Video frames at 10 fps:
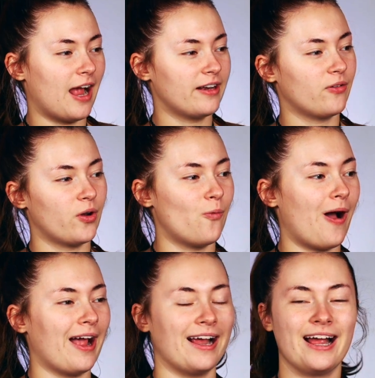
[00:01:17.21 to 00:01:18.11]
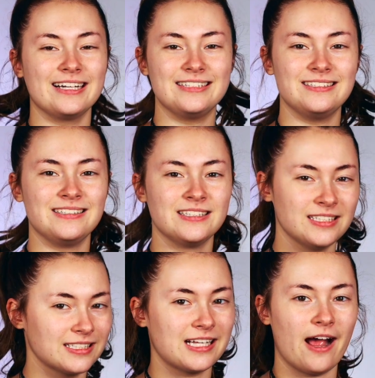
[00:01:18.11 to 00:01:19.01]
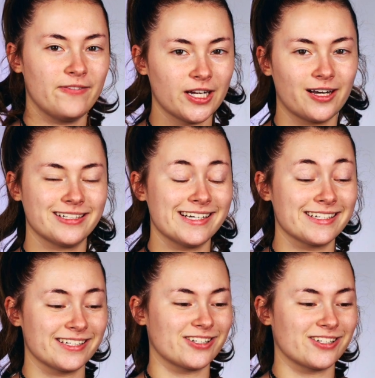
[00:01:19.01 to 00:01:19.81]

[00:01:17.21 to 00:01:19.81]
I don't know why. I just haven't gotten a chance to